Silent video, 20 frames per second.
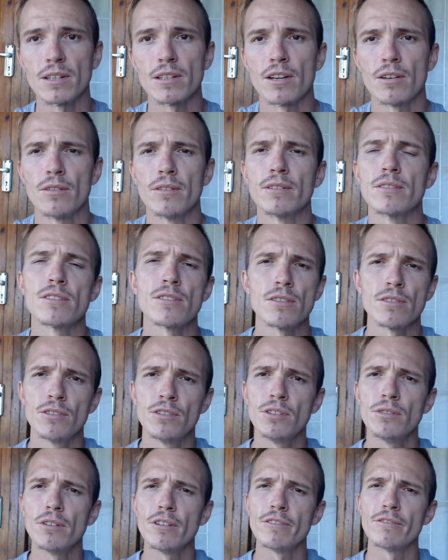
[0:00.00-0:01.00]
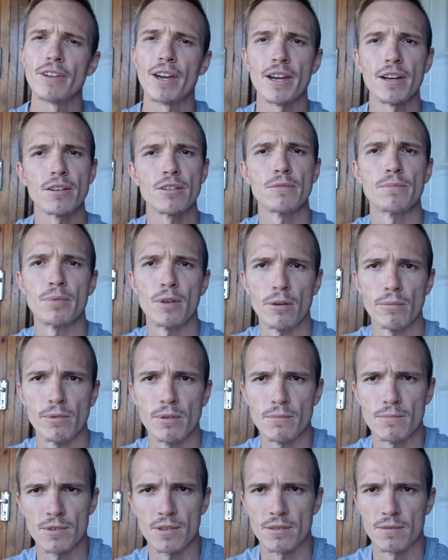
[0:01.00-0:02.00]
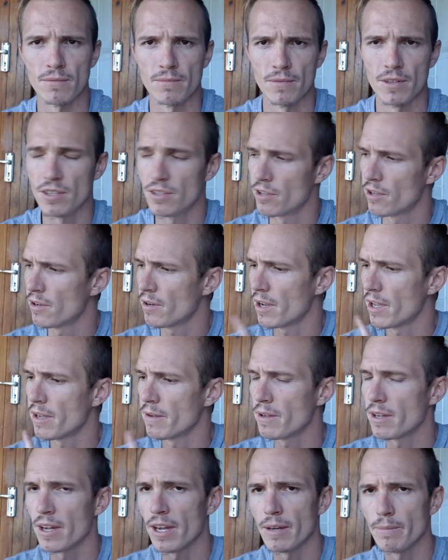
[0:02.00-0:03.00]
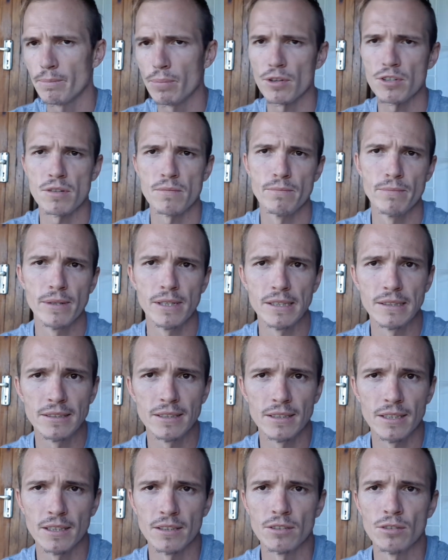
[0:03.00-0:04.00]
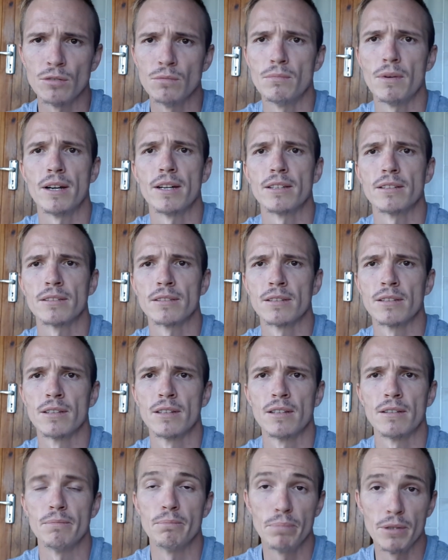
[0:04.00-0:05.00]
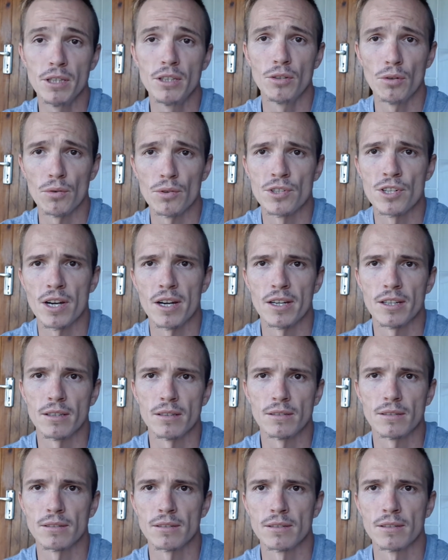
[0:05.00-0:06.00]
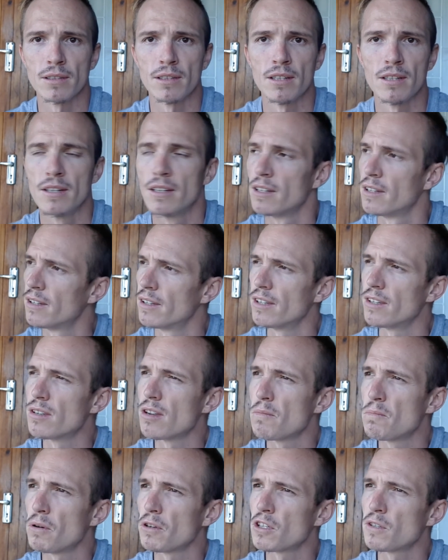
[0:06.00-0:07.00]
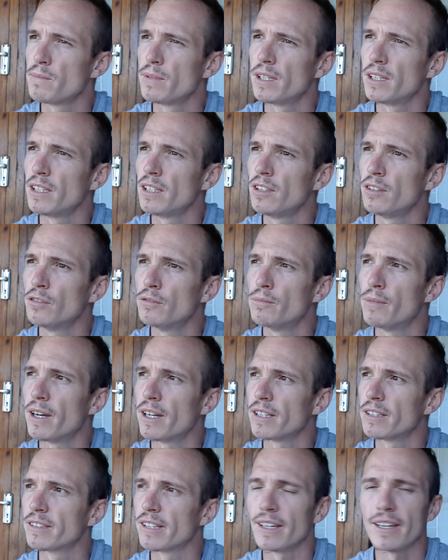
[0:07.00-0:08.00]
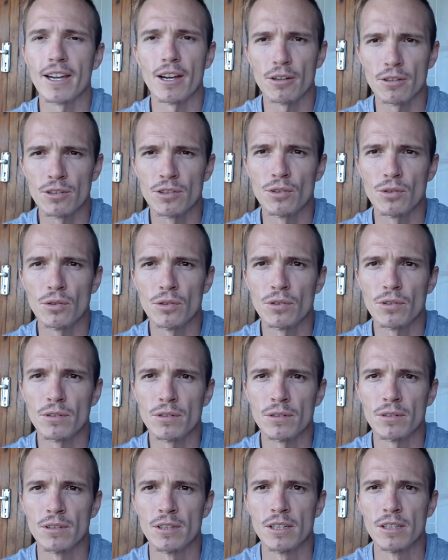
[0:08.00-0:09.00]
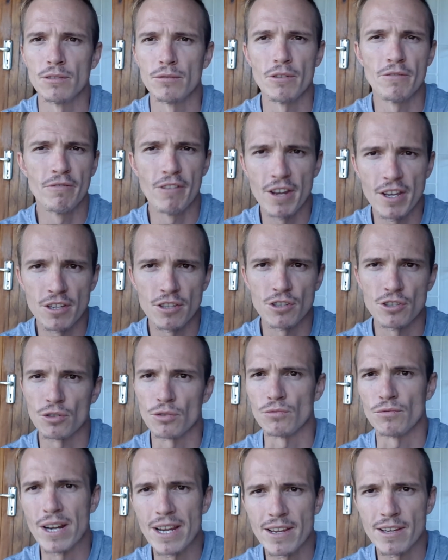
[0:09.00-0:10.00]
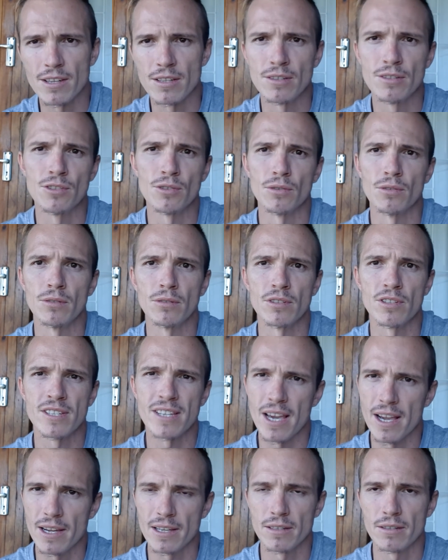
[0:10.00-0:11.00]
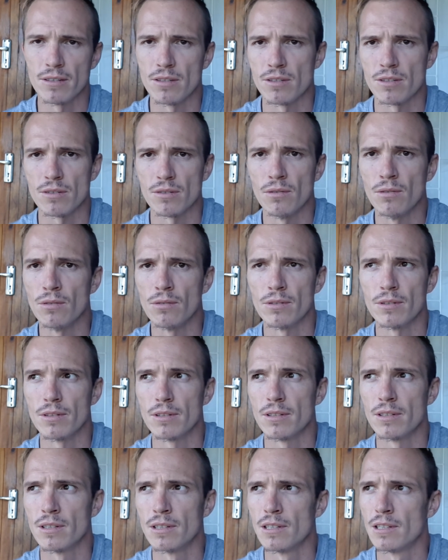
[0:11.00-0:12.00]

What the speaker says: and go, sir, do you have anger problems? Is there a possibility that you might beat your child? Is there a possibility you might take out your revenge or rage or sadness or